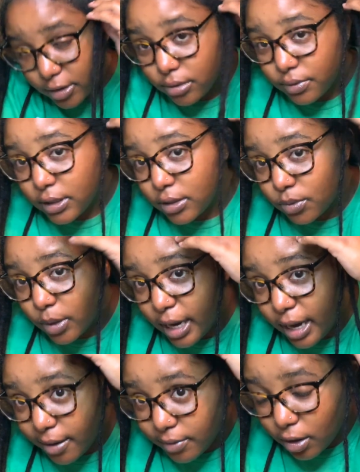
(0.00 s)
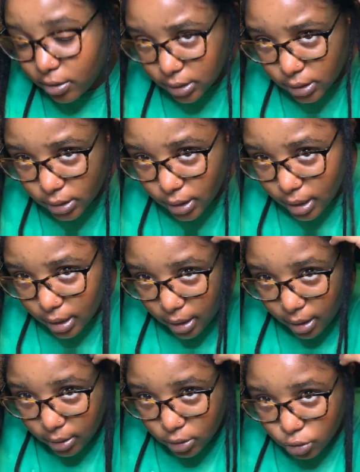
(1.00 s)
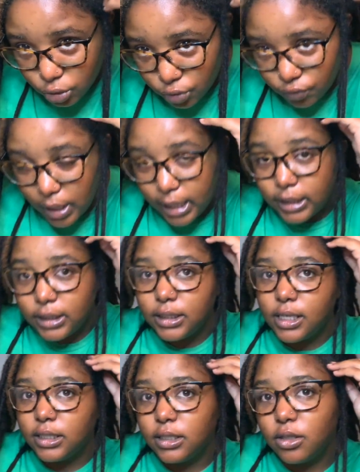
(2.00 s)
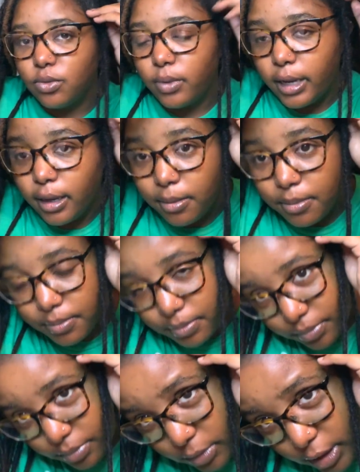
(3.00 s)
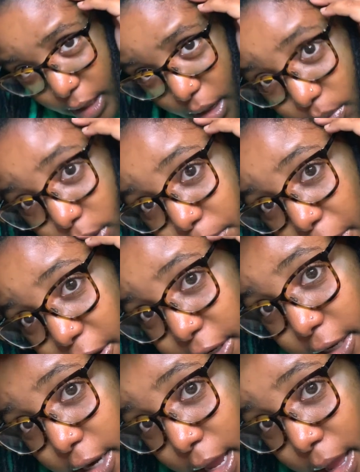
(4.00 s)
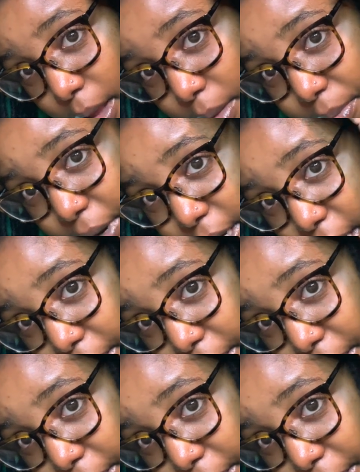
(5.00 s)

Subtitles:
the reason why I have all this loose fuzz, because of the way the cut was parted. But